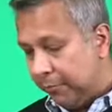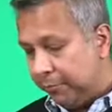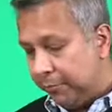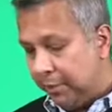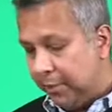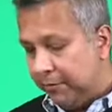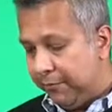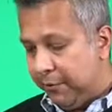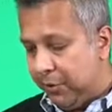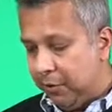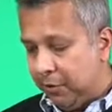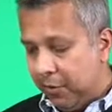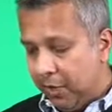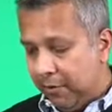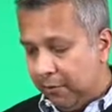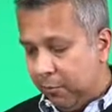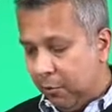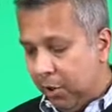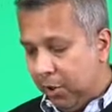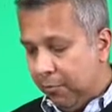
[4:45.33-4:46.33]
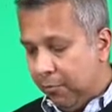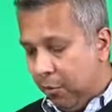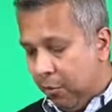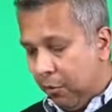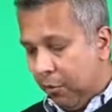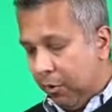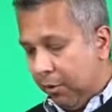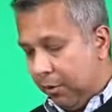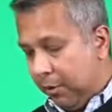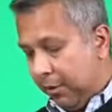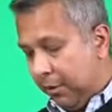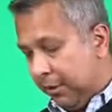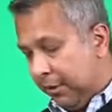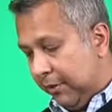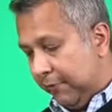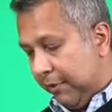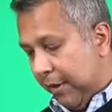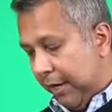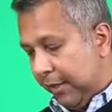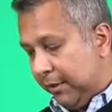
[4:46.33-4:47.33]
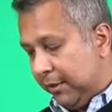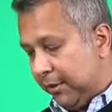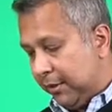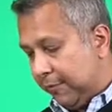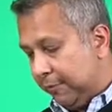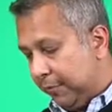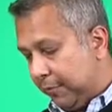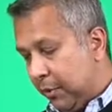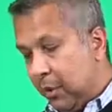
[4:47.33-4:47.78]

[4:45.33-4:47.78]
preview of one more device,